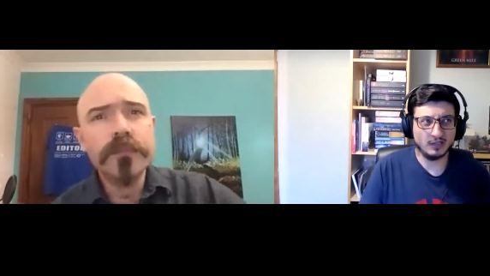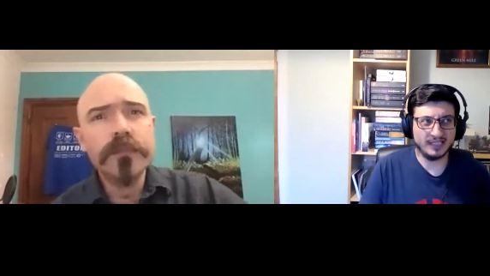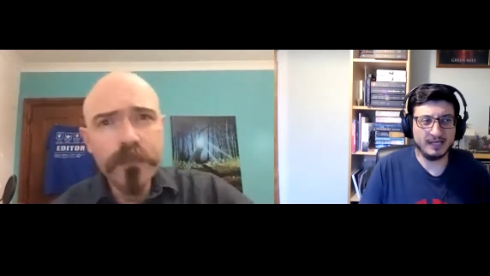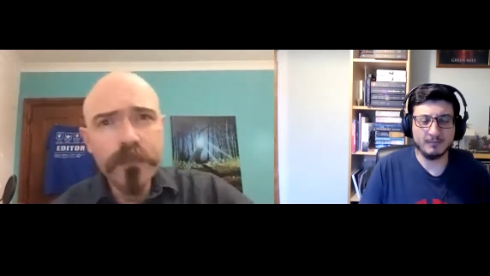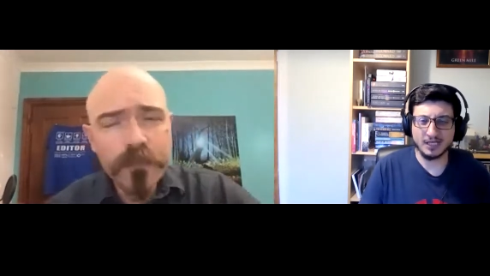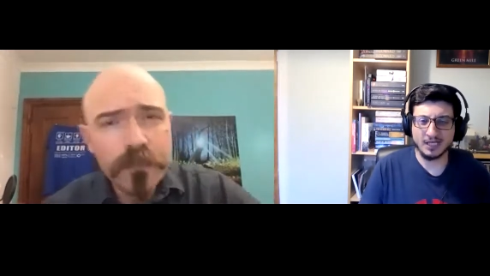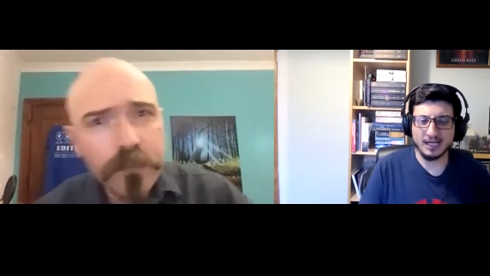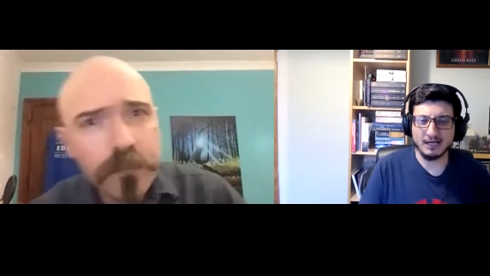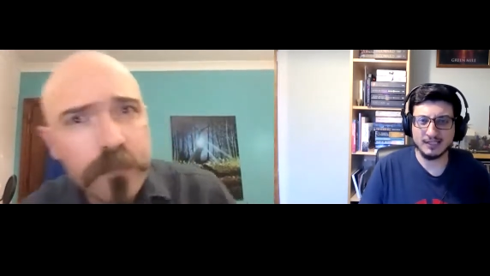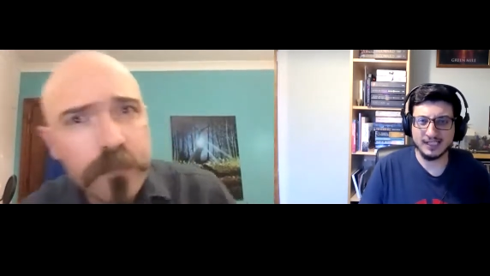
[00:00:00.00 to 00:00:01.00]
Speaker 1: keep the
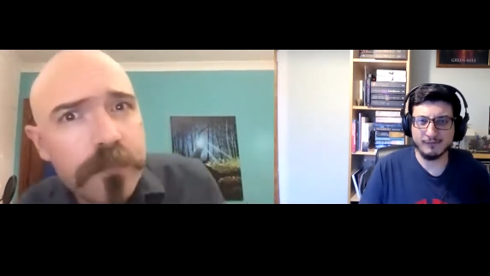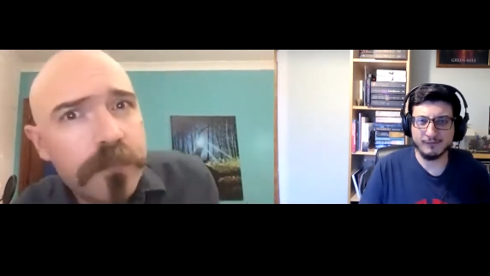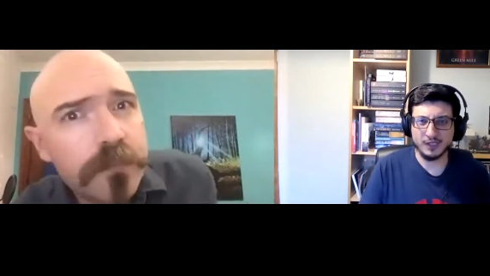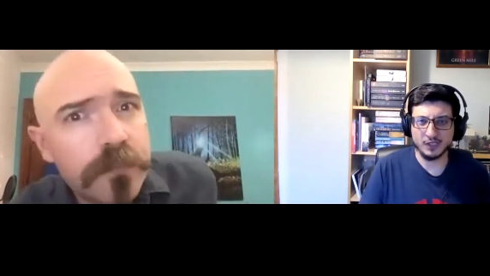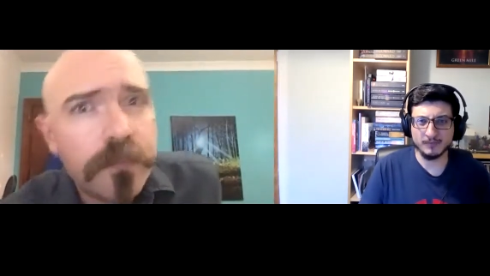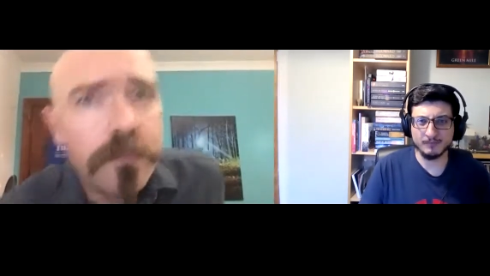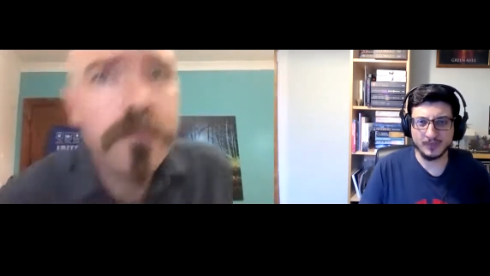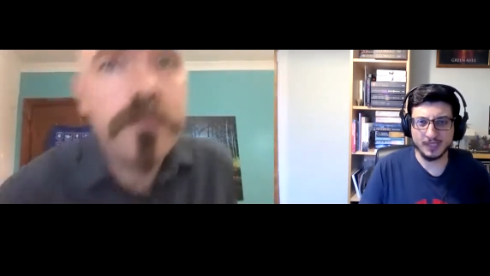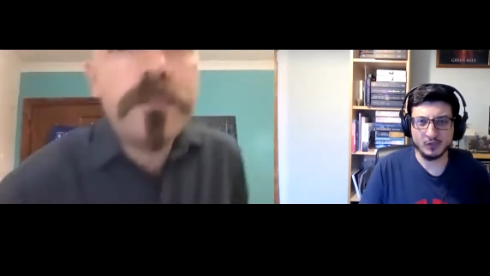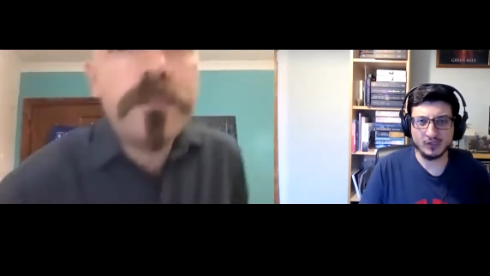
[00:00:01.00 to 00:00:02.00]
clarity of vision
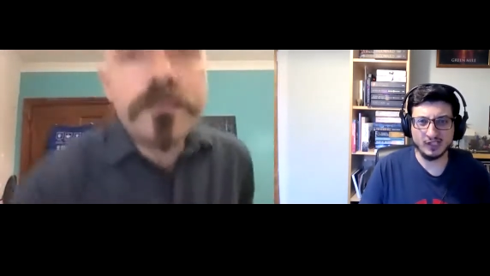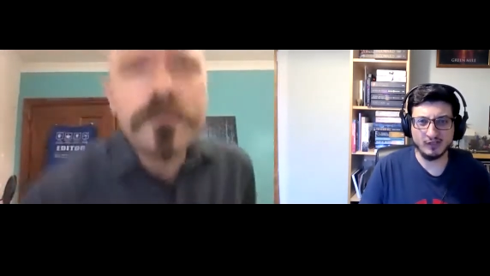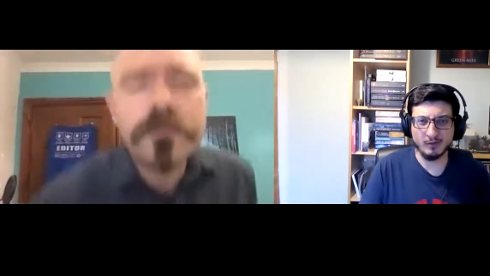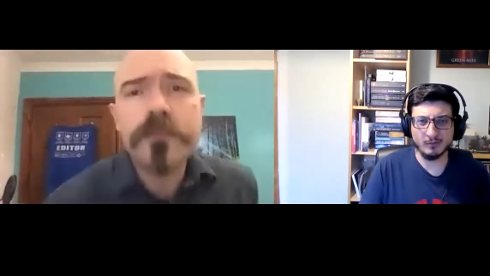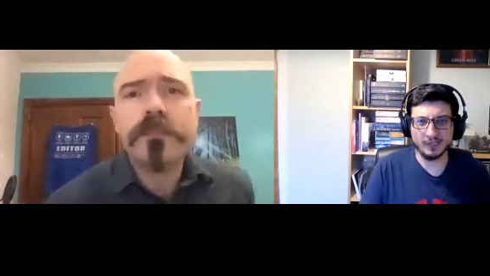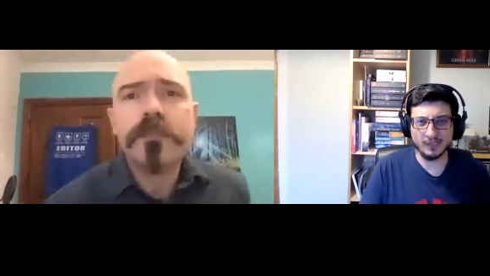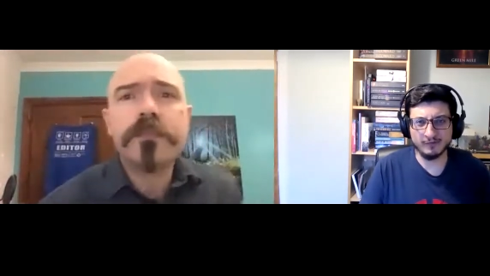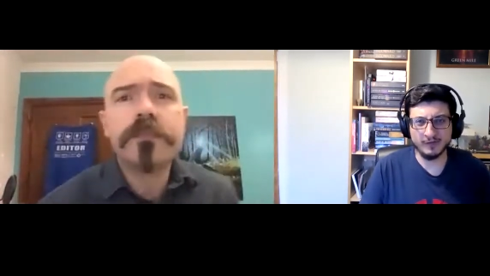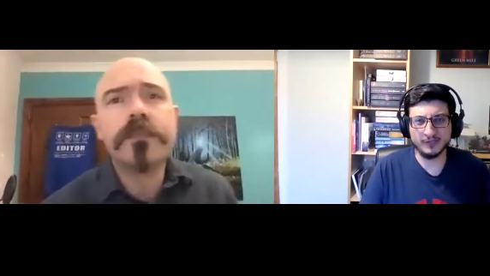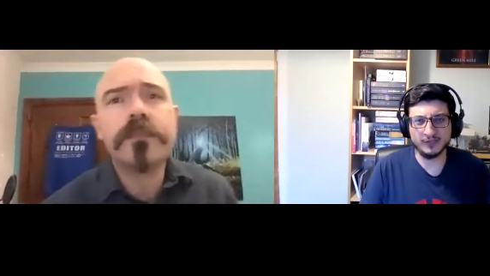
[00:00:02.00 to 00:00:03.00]
if you
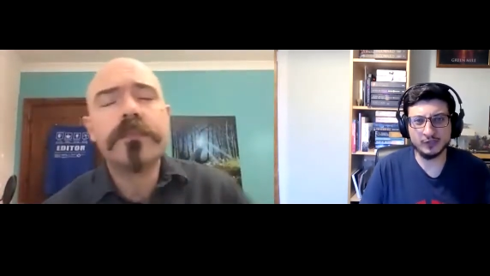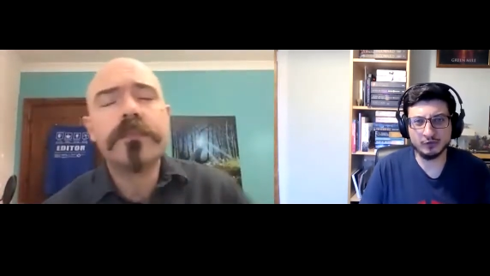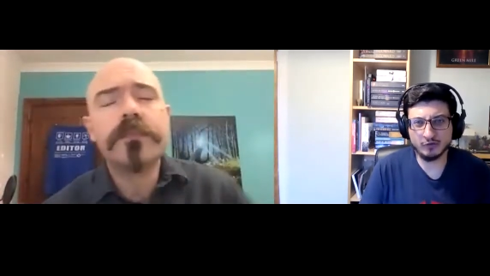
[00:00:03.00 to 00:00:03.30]
self-publish versus